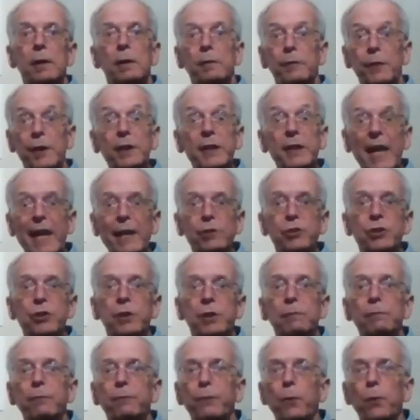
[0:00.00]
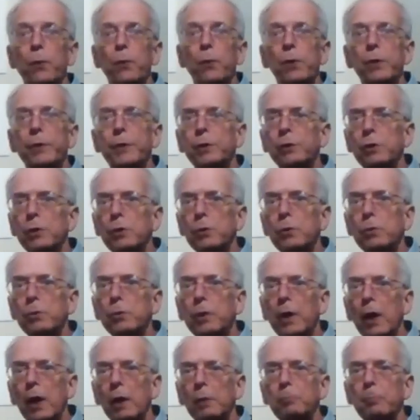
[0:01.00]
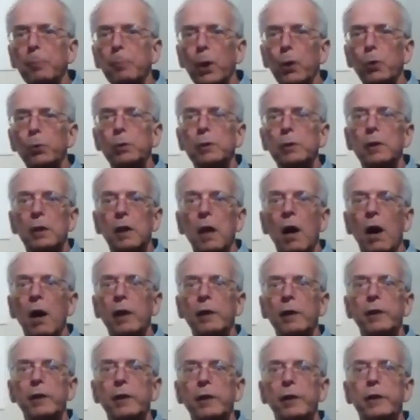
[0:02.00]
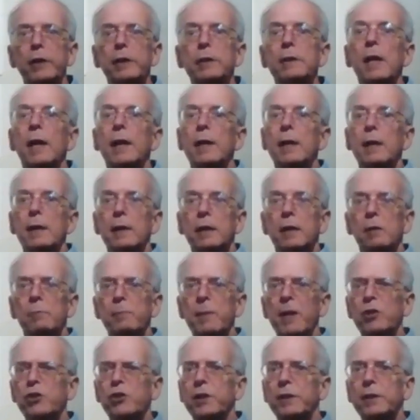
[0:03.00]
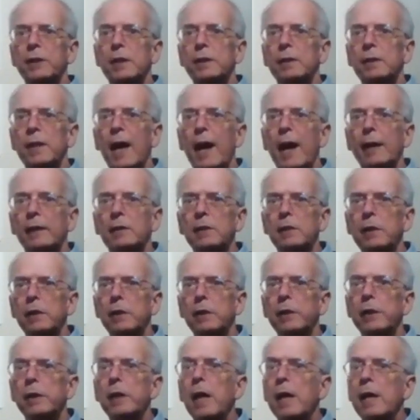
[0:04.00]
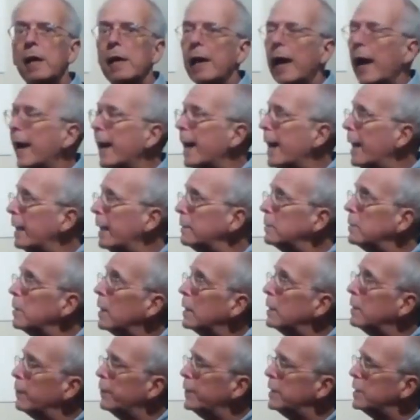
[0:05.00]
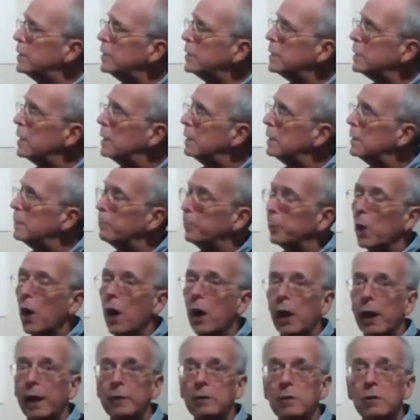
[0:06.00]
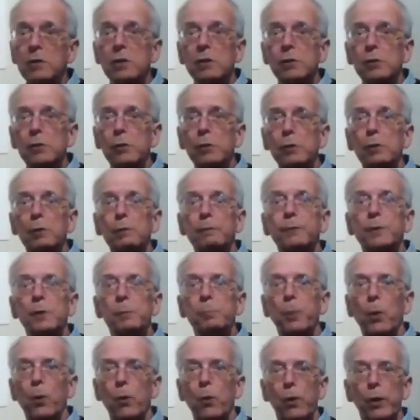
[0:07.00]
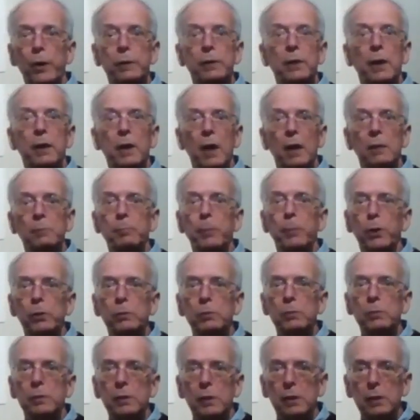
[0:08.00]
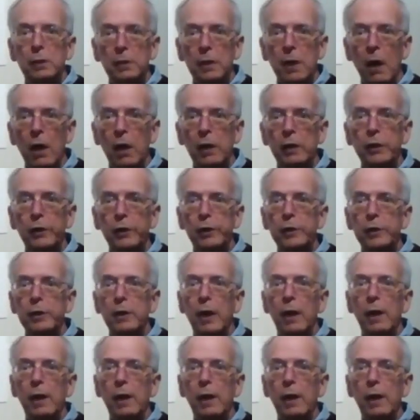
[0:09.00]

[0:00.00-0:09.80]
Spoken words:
the nation for the new gunboat Concord, commissioned in that year. And this bronze served aboard the gunboat Concord